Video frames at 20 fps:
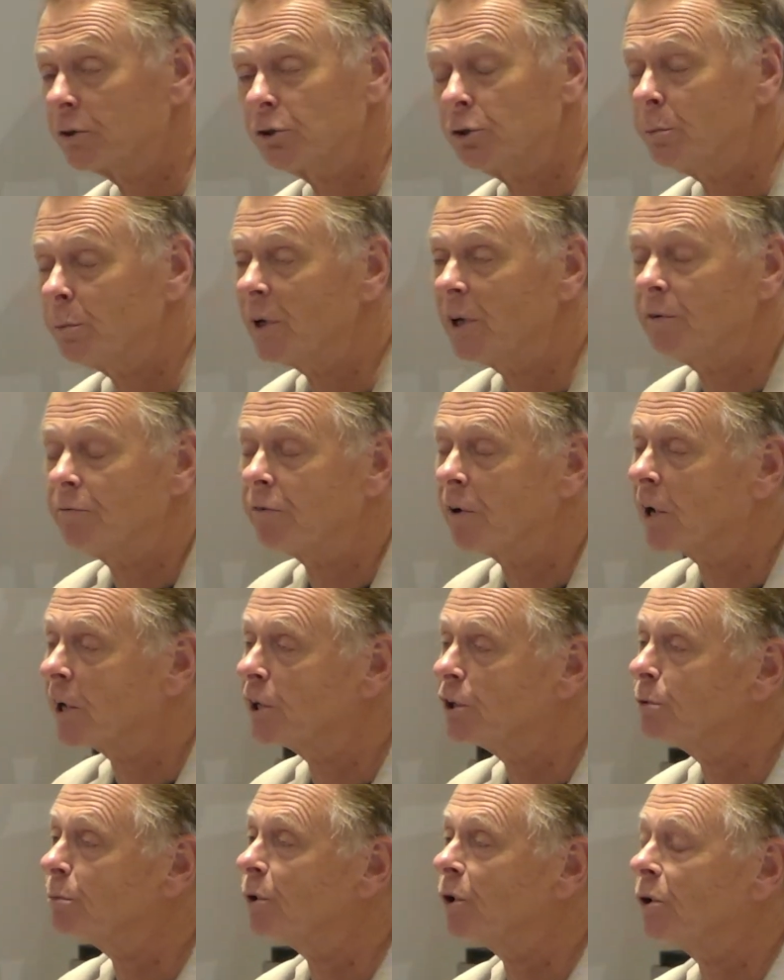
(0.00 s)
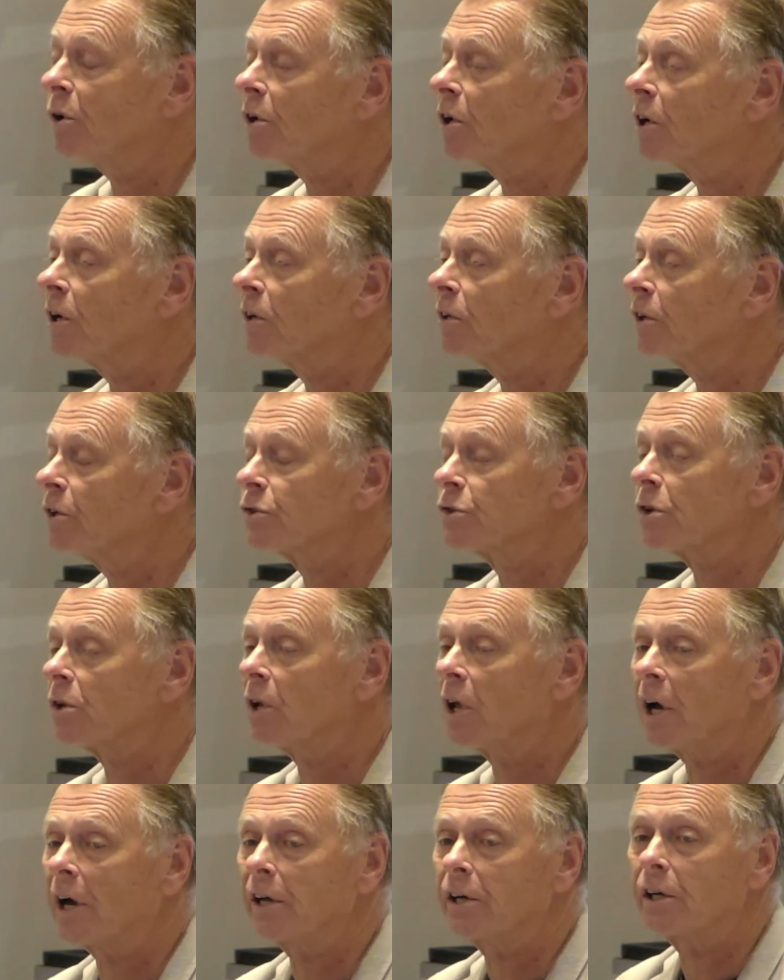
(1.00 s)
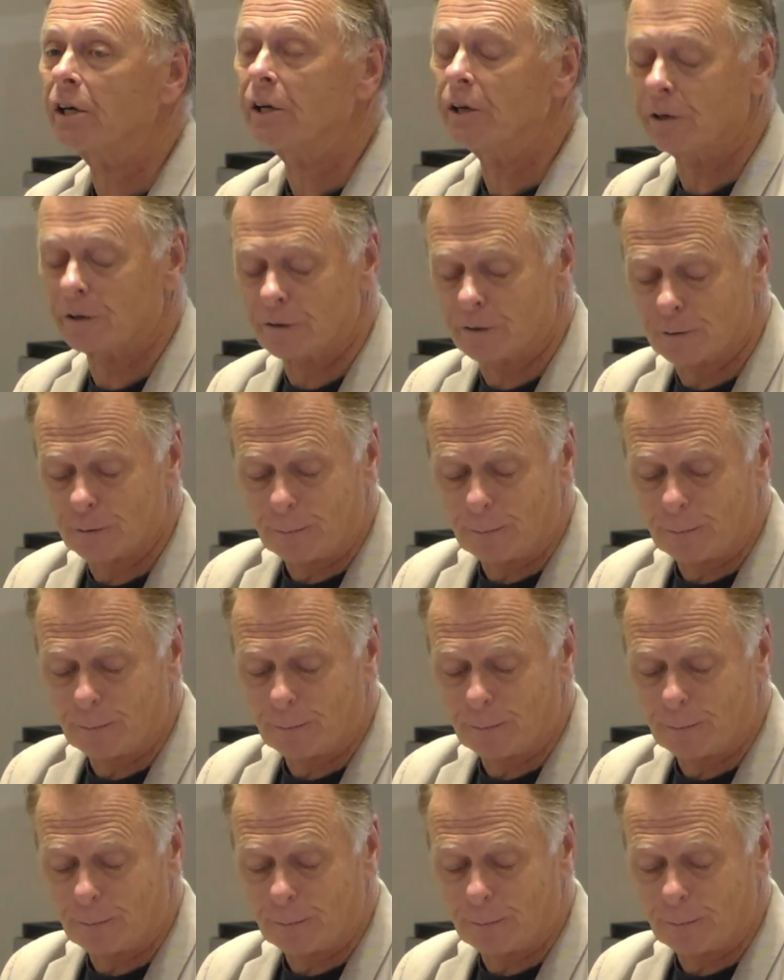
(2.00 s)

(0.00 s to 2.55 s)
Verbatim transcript: You may find more. There's a lot here.